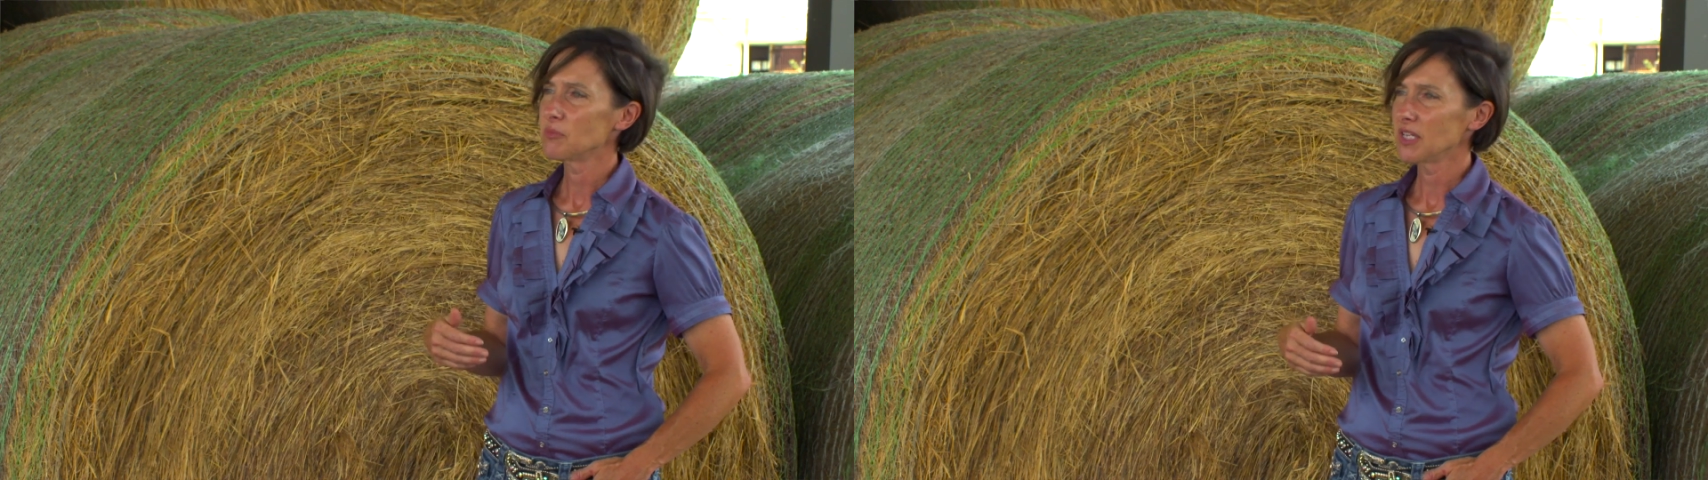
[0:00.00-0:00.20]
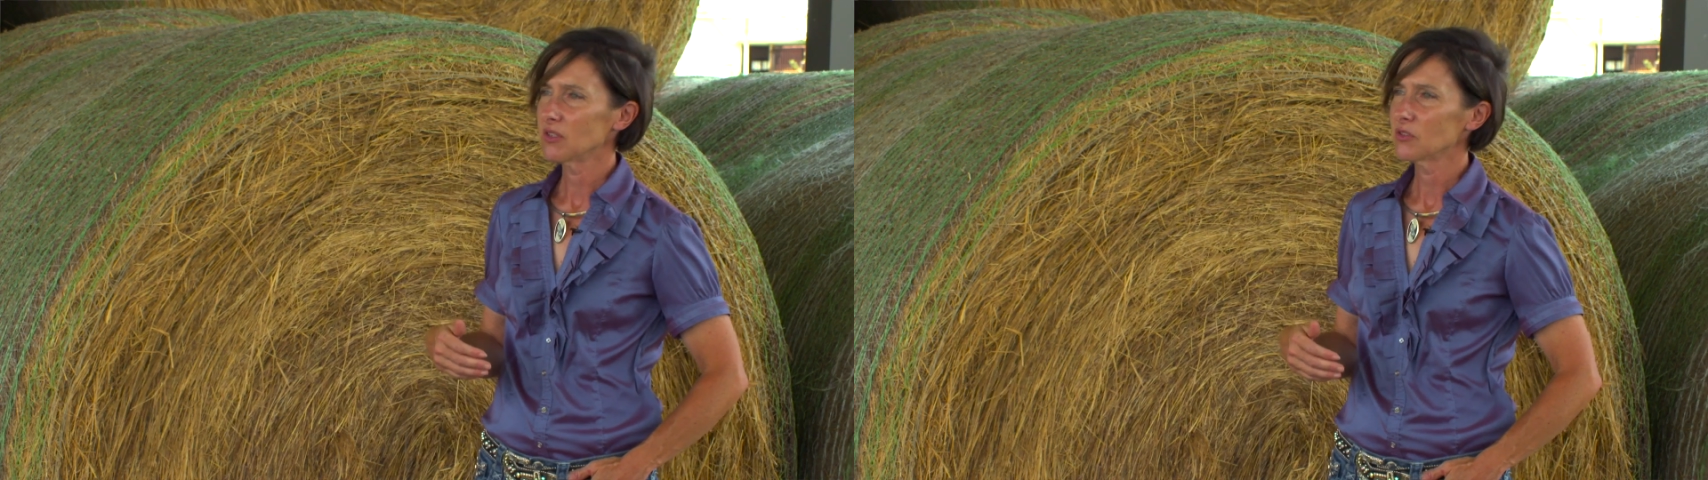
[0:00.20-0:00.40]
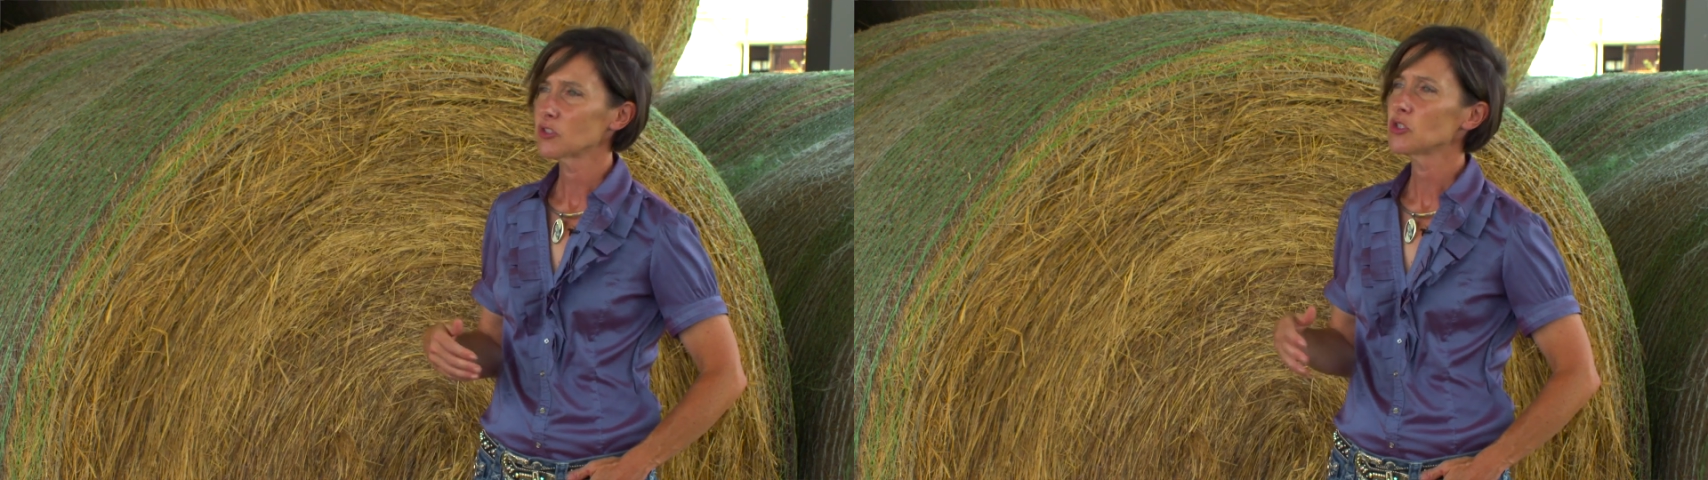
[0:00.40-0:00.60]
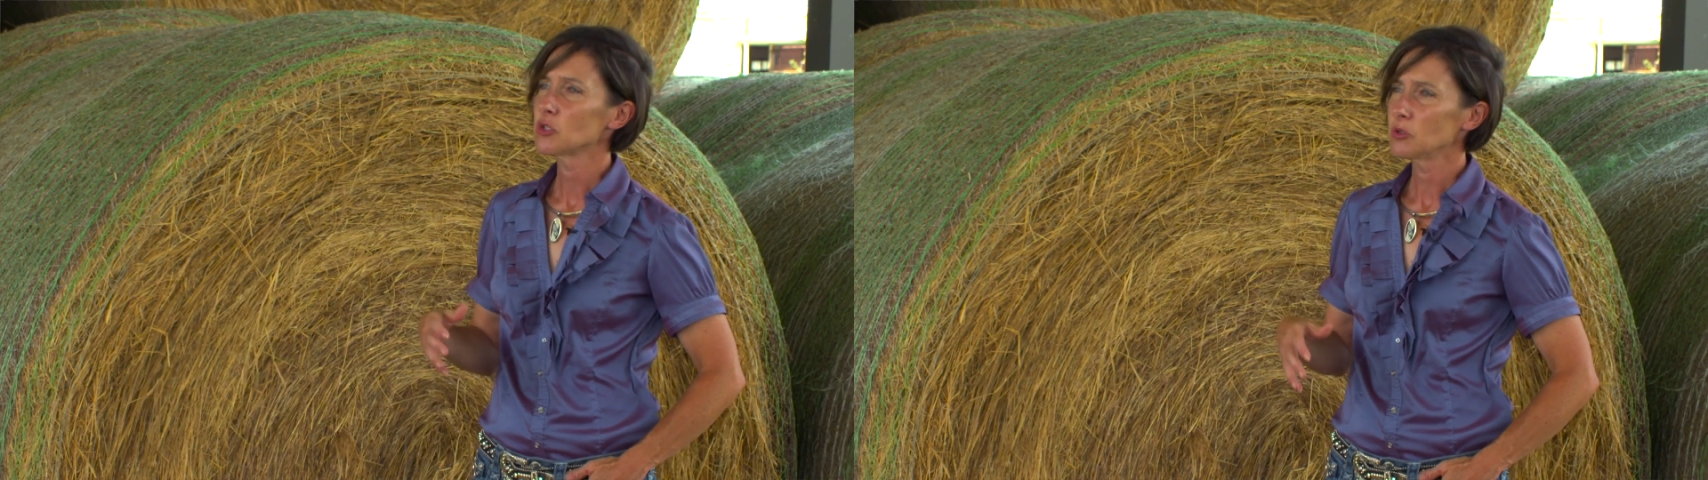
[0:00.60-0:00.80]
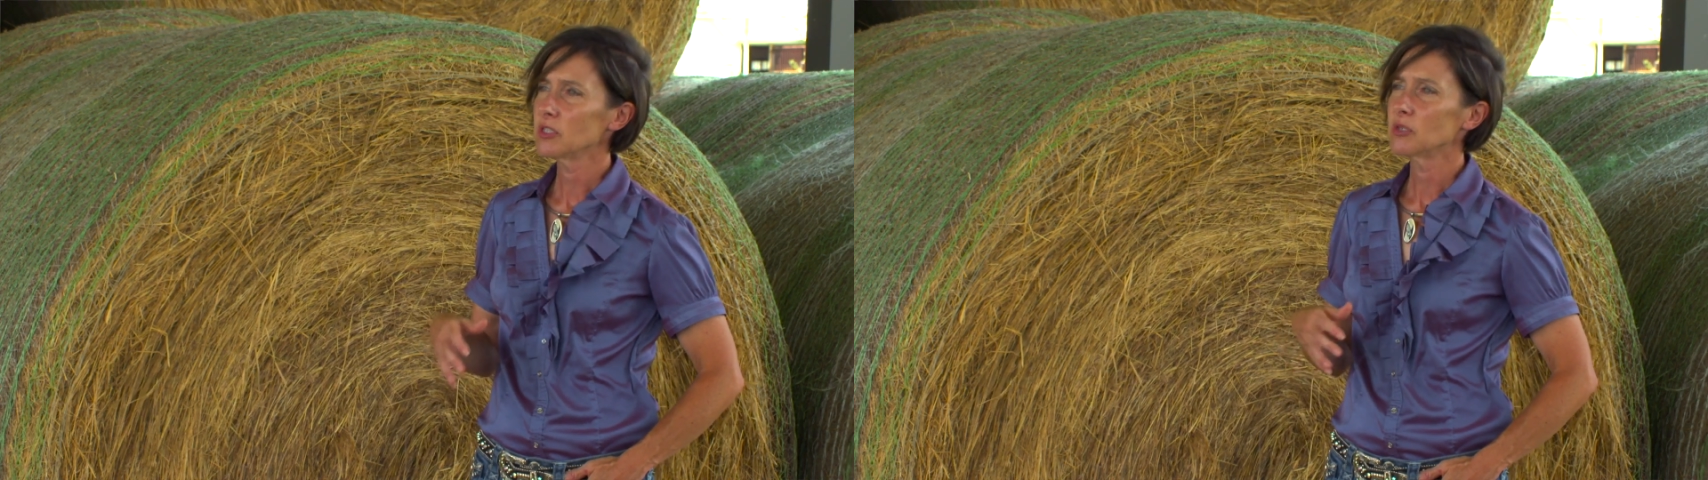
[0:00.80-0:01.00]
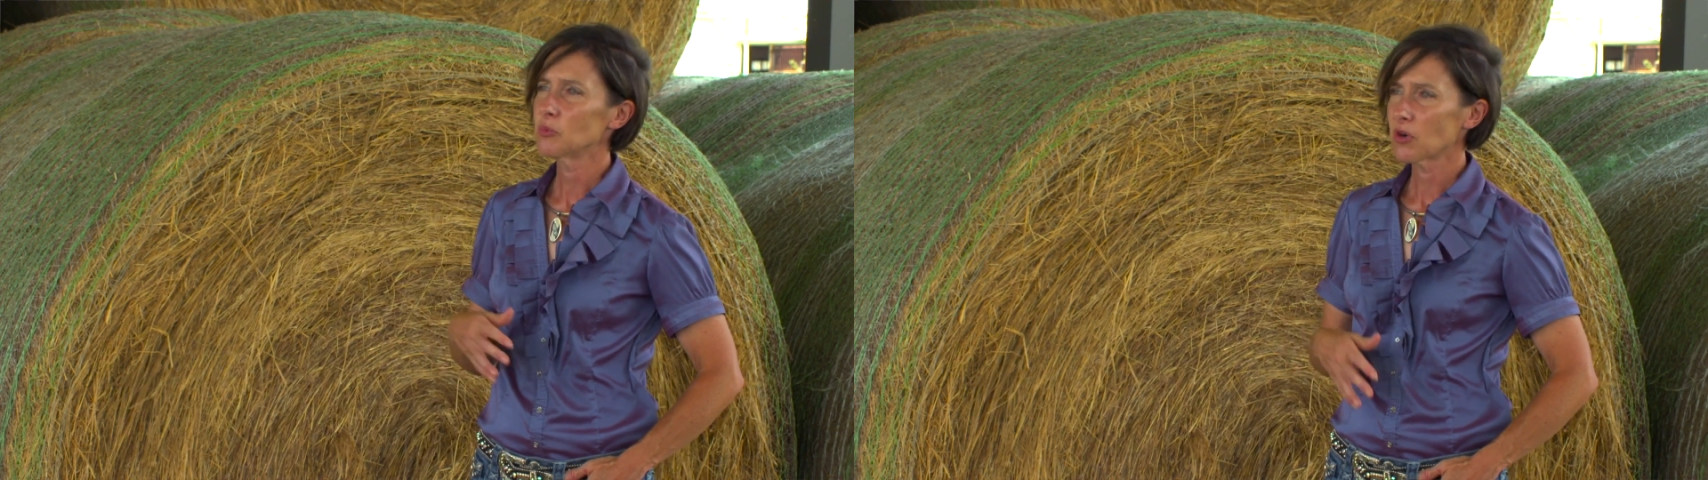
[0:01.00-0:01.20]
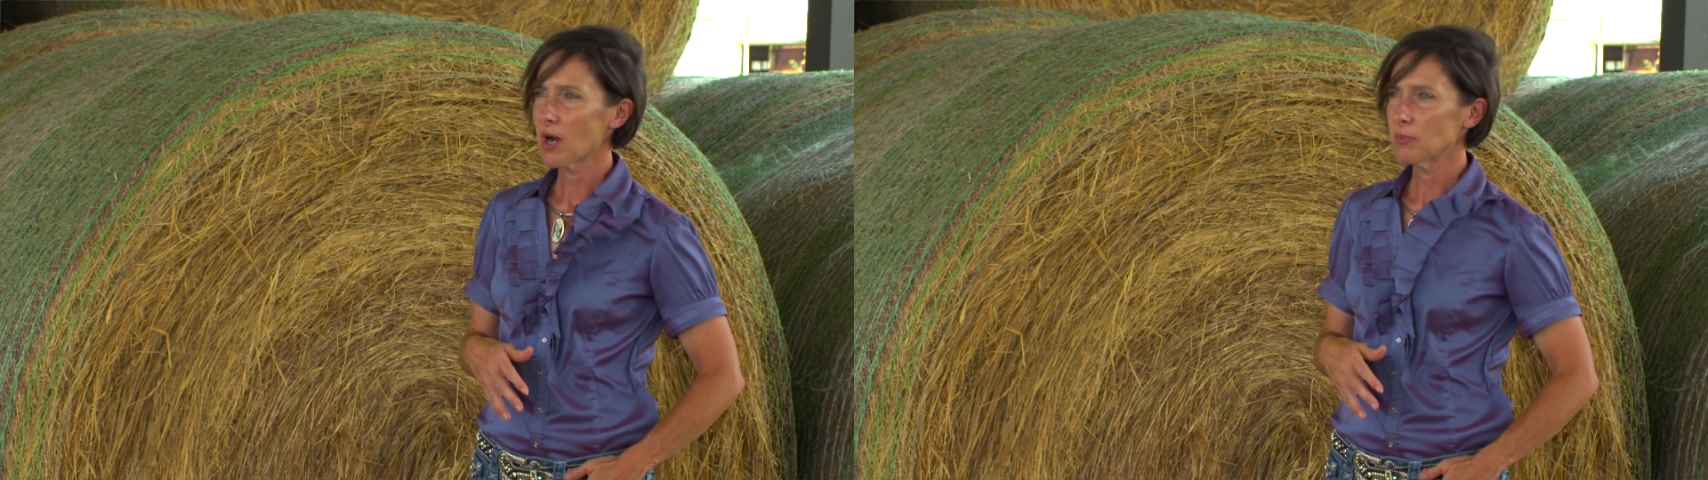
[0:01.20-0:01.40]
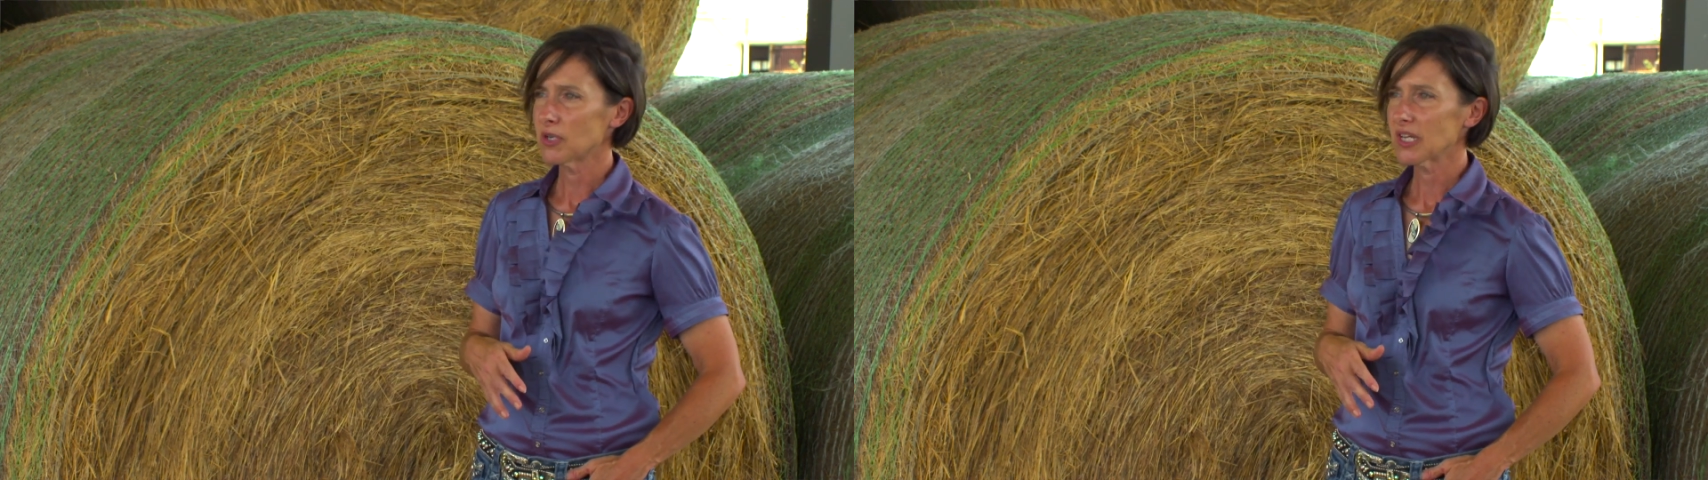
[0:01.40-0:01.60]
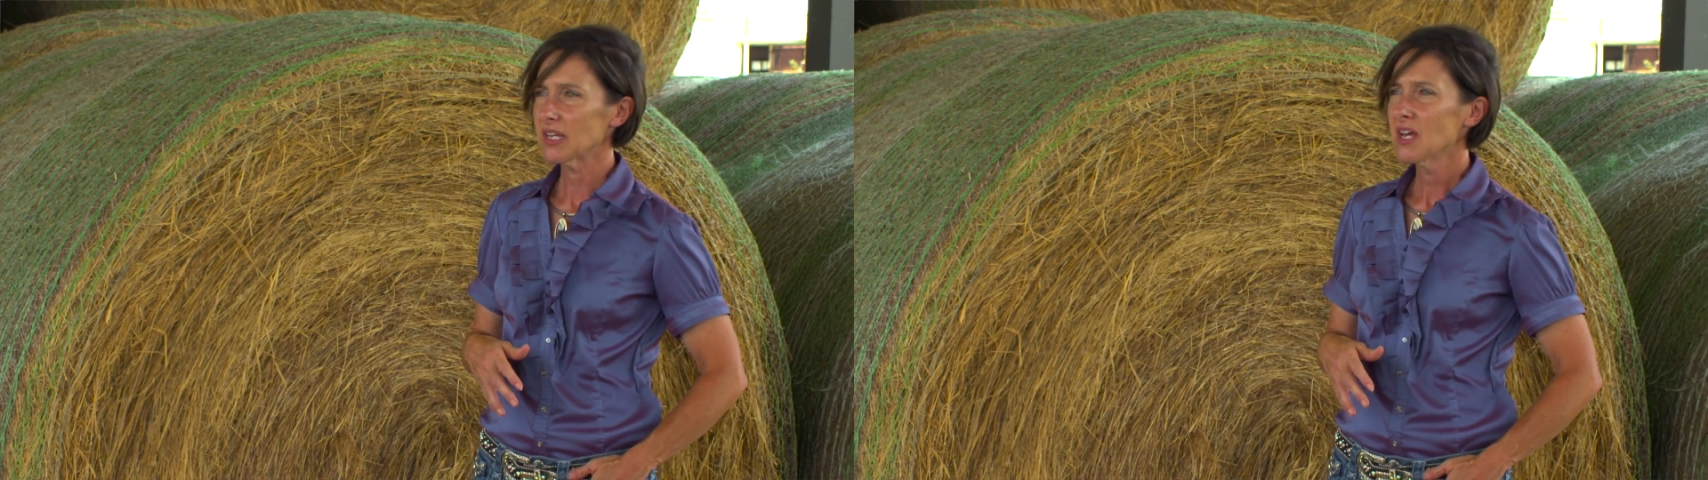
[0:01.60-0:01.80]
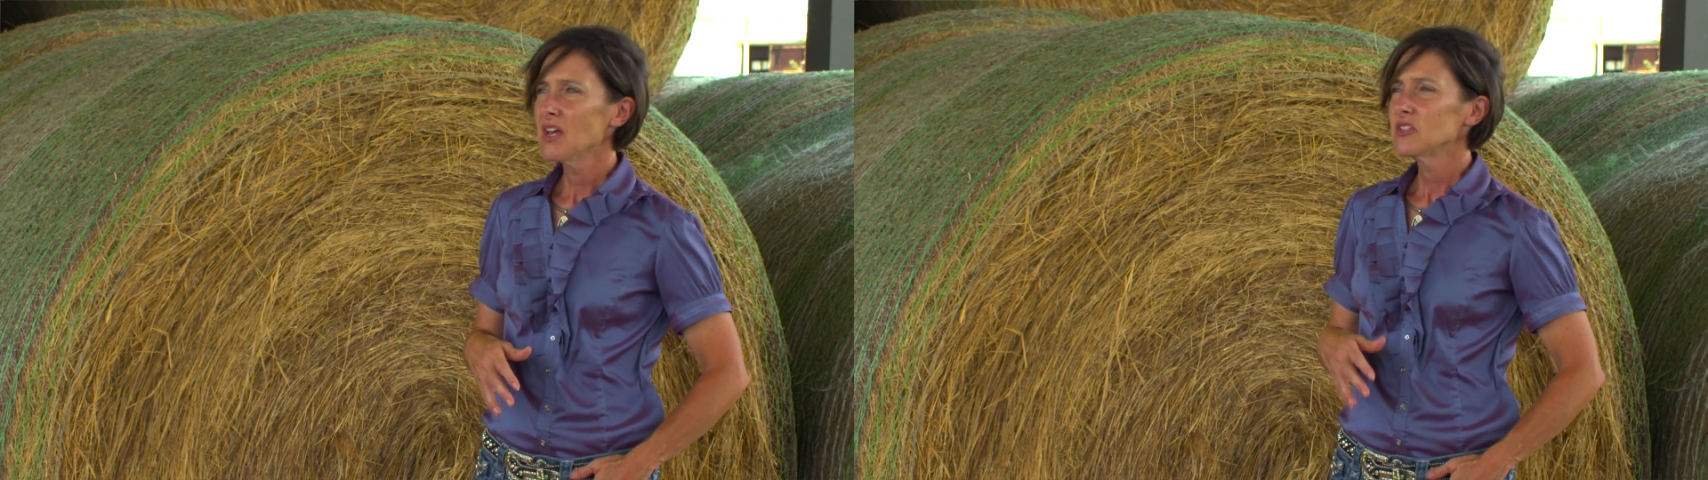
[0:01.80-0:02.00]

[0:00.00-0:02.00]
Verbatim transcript: beetles to your property.